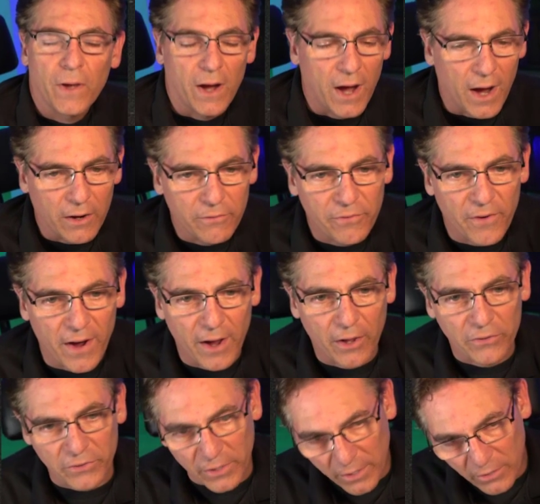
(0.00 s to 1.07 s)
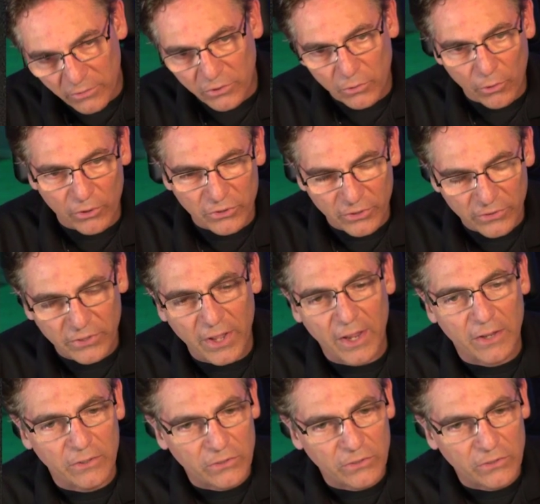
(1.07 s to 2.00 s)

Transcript: OGG files into, or I should say,